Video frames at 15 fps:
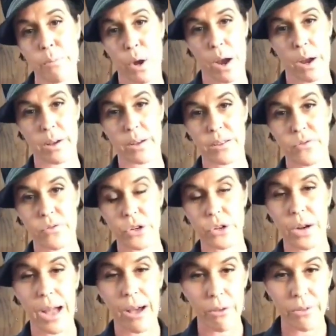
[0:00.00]
products for
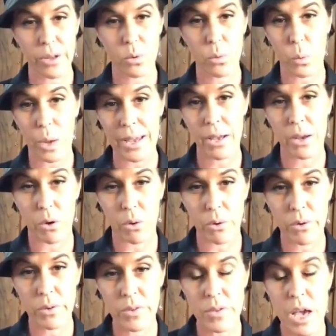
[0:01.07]
your health and weight
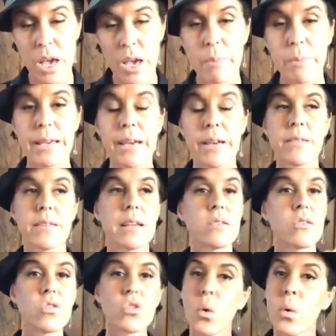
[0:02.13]
goals, because it's so